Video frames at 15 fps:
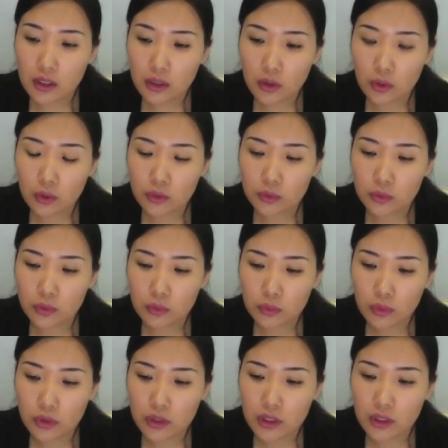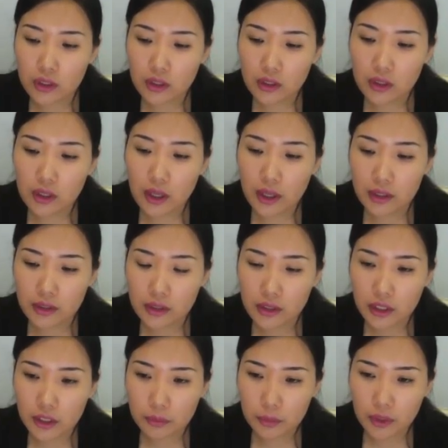code will work and
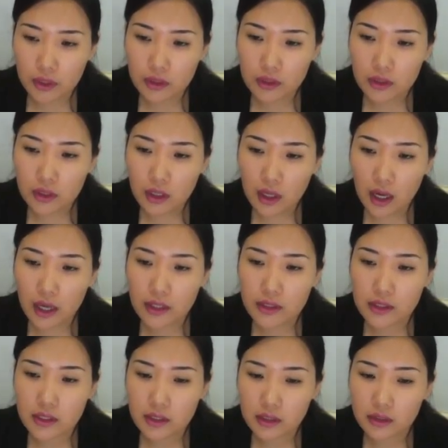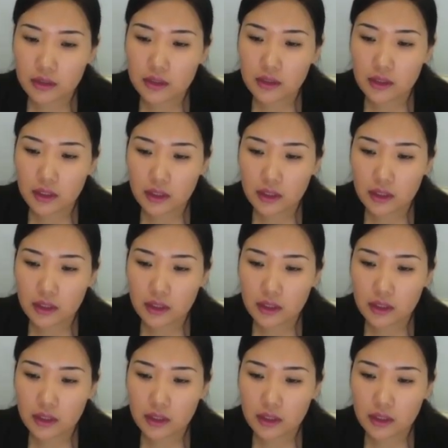increment until